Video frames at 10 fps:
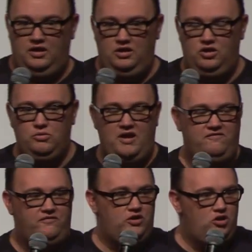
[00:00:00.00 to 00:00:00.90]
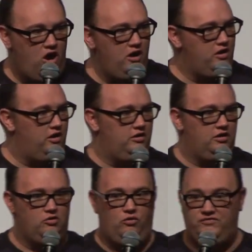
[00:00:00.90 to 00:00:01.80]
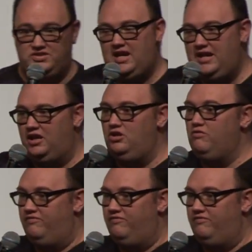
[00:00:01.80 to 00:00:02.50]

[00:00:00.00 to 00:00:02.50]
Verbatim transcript: you have forgotten or forsaken your